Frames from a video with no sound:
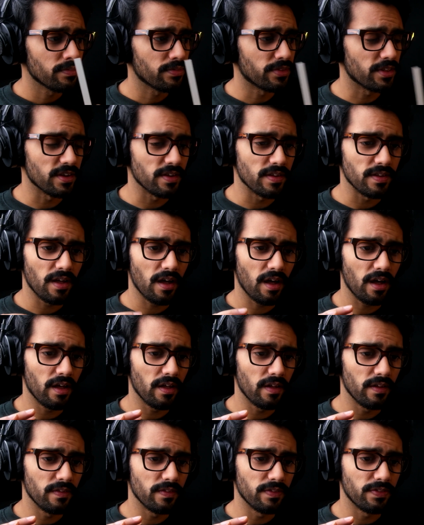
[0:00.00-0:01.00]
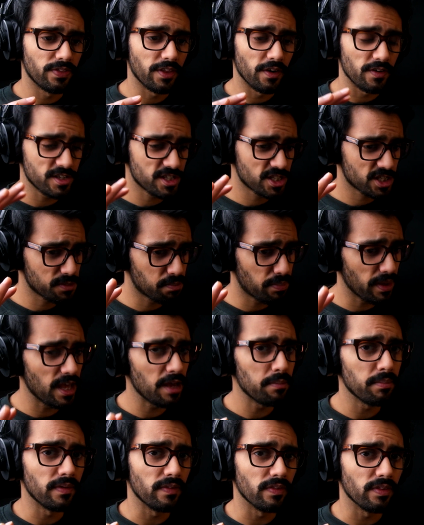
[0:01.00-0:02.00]
There is
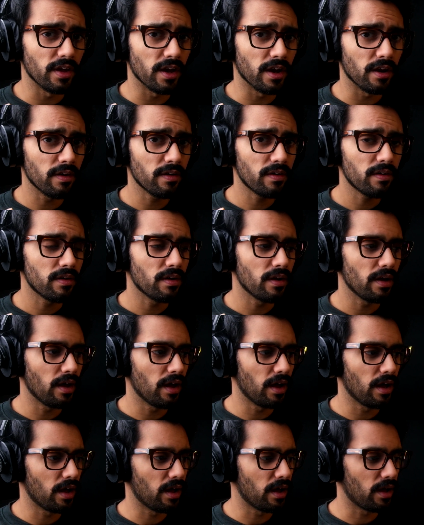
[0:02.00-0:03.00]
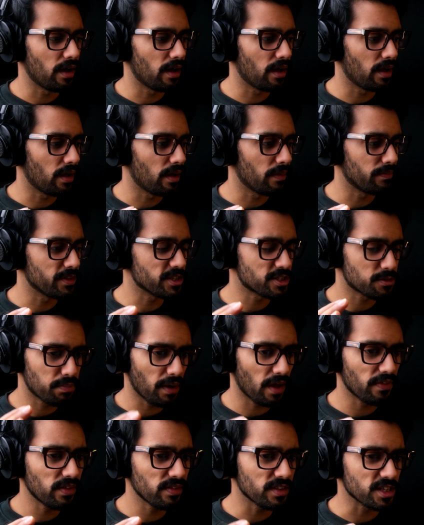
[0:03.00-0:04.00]
spearmint there. I
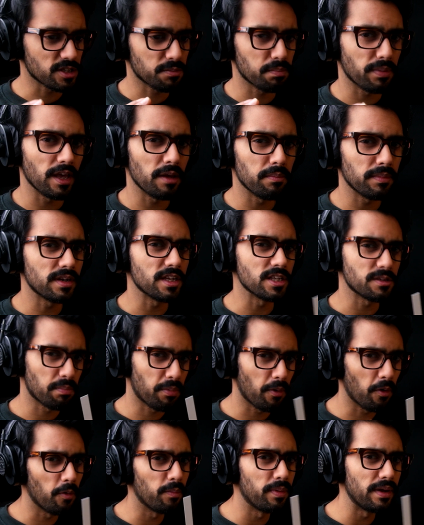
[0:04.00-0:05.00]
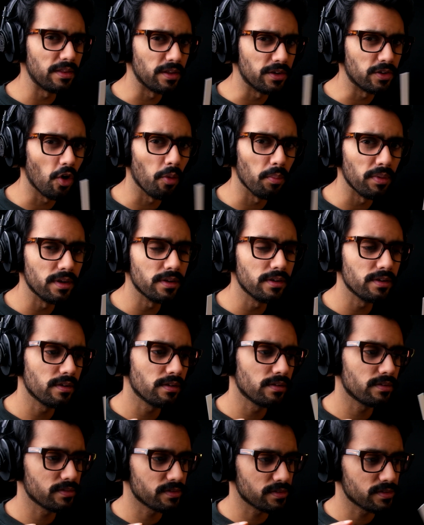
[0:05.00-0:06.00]
think the spearmint is probably the dominant
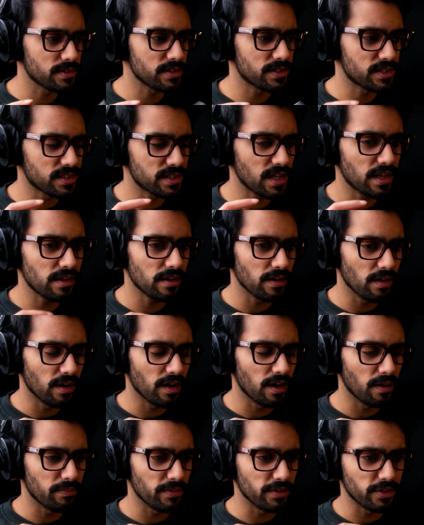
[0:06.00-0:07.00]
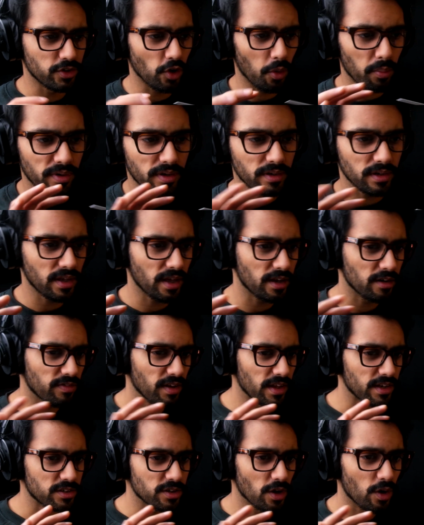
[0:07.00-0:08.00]
scent, the dominant kind of
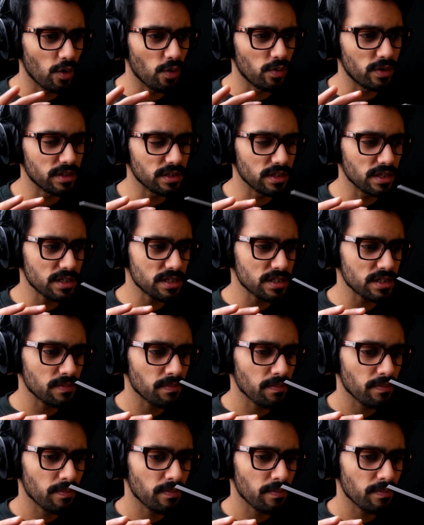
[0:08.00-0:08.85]
like tone in this.